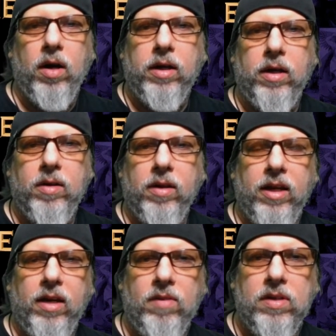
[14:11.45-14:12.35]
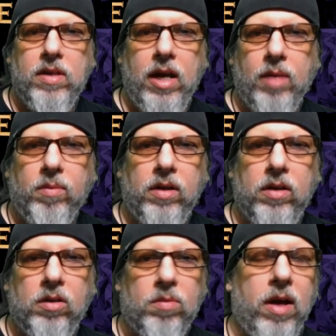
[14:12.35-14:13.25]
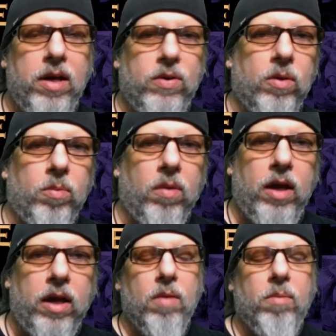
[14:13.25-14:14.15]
He couldn't even think of his name. His mind drew a blank.